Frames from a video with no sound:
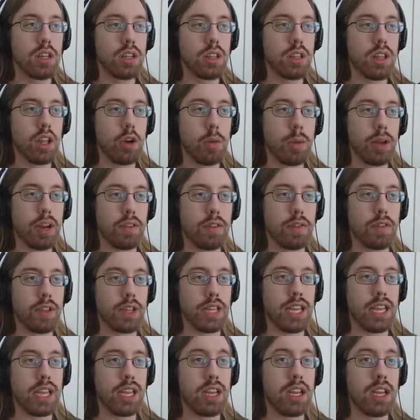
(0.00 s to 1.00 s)
little bit of a
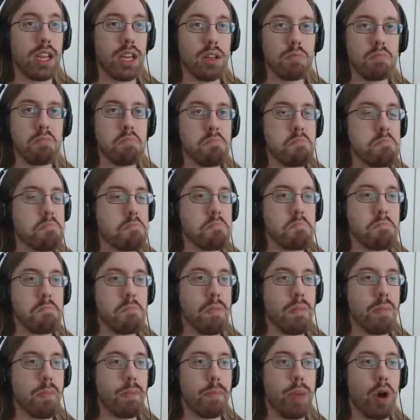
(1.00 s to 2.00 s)
lead,
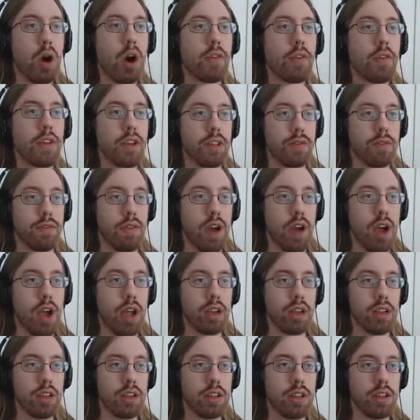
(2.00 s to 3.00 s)
perfectly
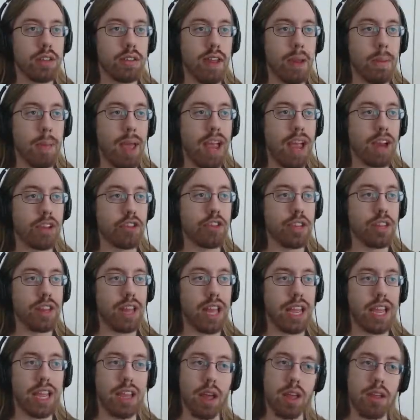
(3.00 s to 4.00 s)
fine. Because I'm actually,
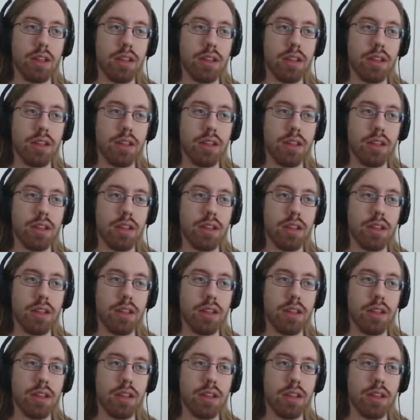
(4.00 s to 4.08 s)
like...